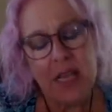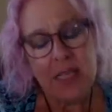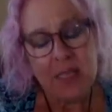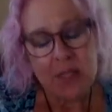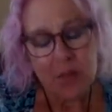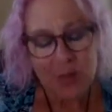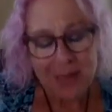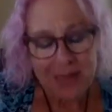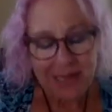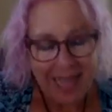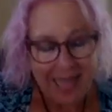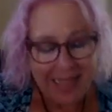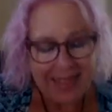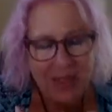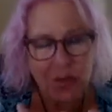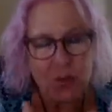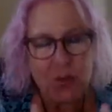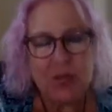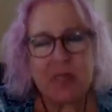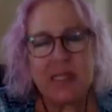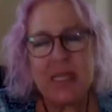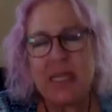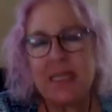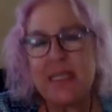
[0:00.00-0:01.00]
So let
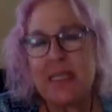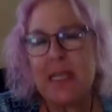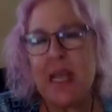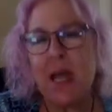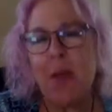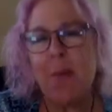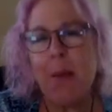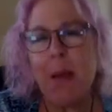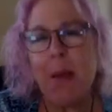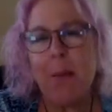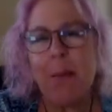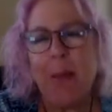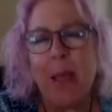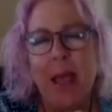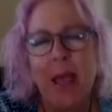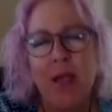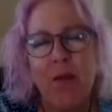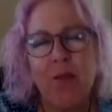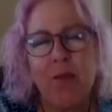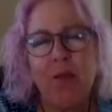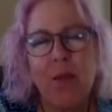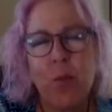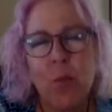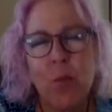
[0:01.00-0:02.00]
those things come up.
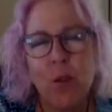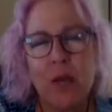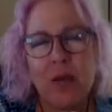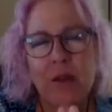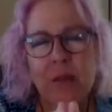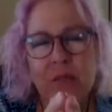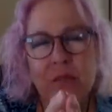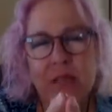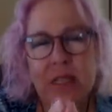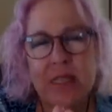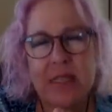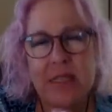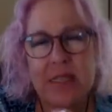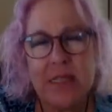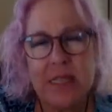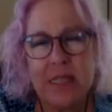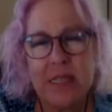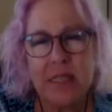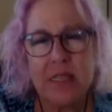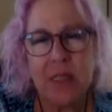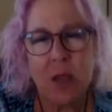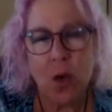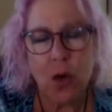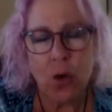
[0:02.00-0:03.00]
Every one of these
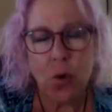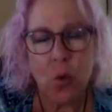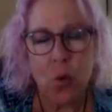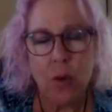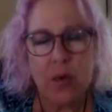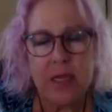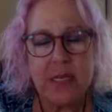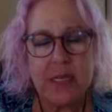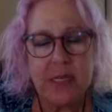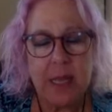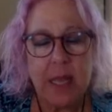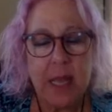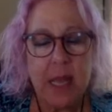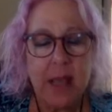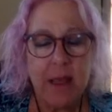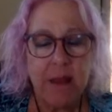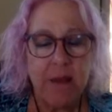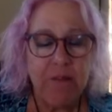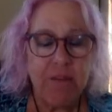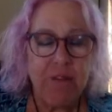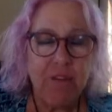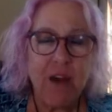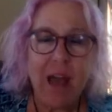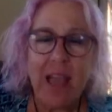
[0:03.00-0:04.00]
things are going to
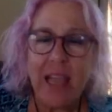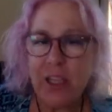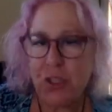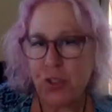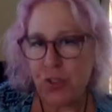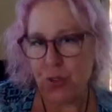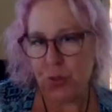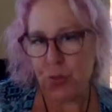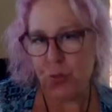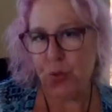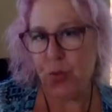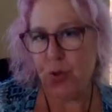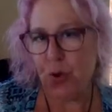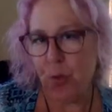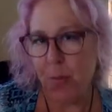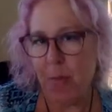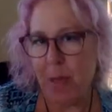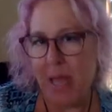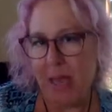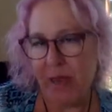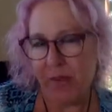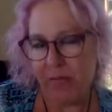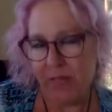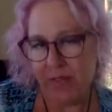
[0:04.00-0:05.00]
fine-tune your
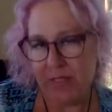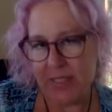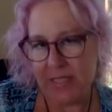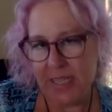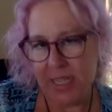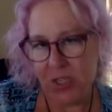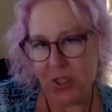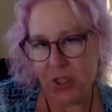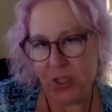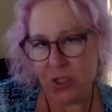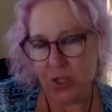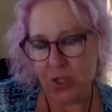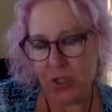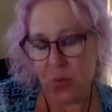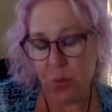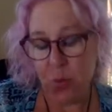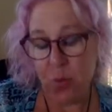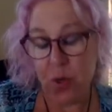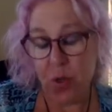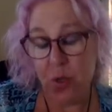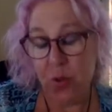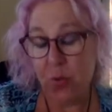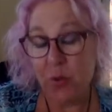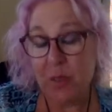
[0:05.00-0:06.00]
manifestation to
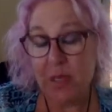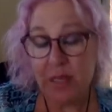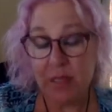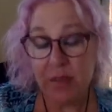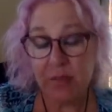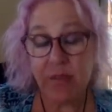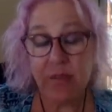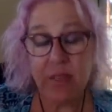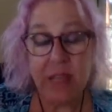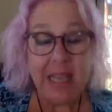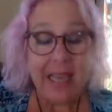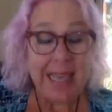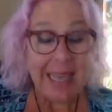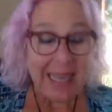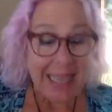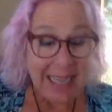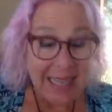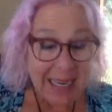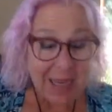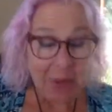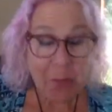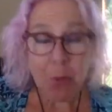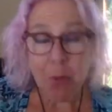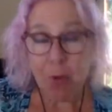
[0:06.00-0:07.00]
where you live
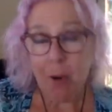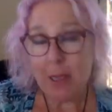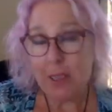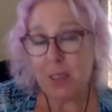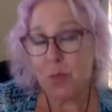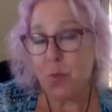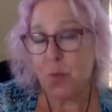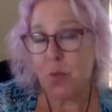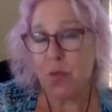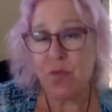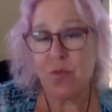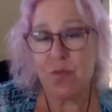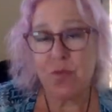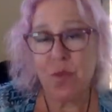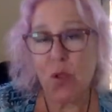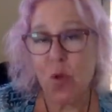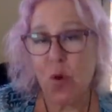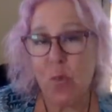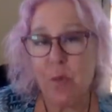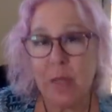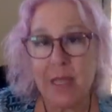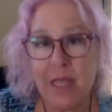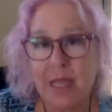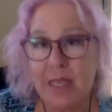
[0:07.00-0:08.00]
in a prosperous
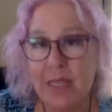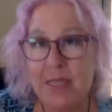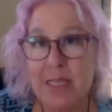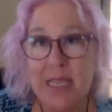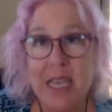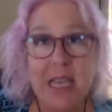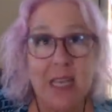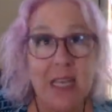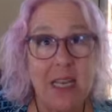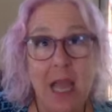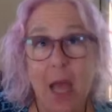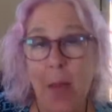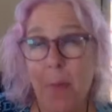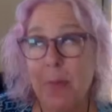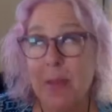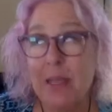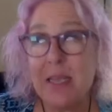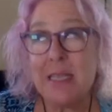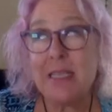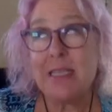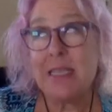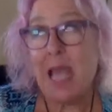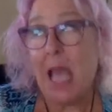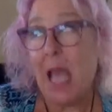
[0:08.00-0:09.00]
flow, not
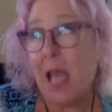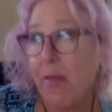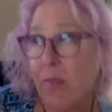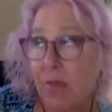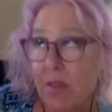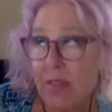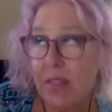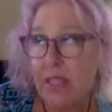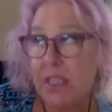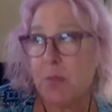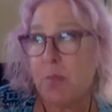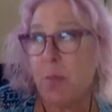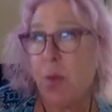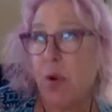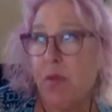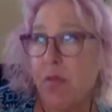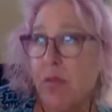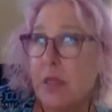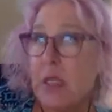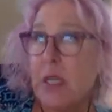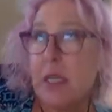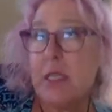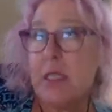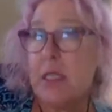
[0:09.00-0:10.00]
because everything is
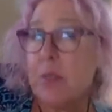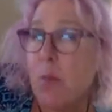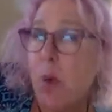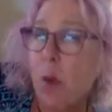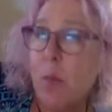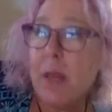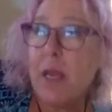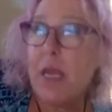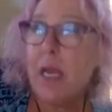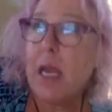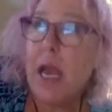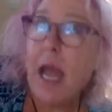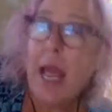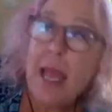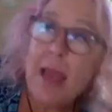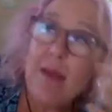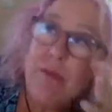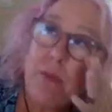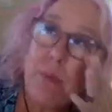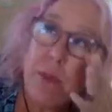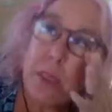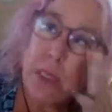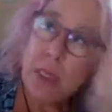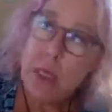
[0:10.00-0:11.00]
perfect in this moment and I have
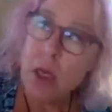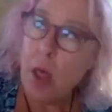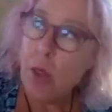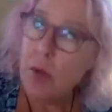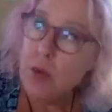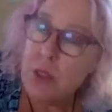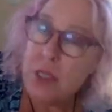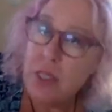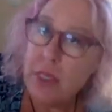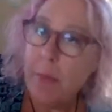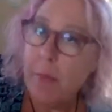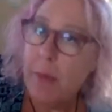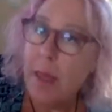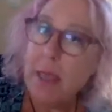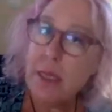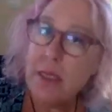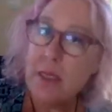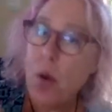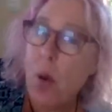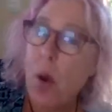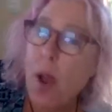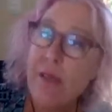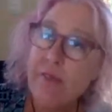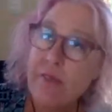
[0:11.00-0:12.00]
$1 million in the bank
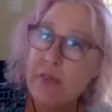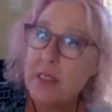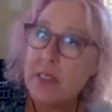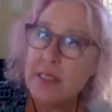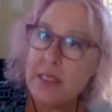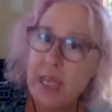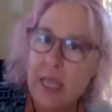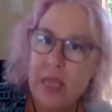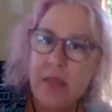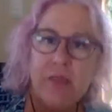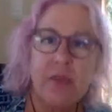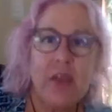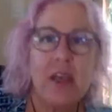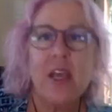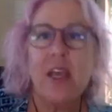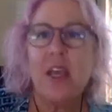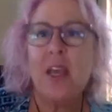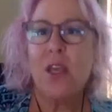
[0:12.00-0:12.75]
so I feel safe.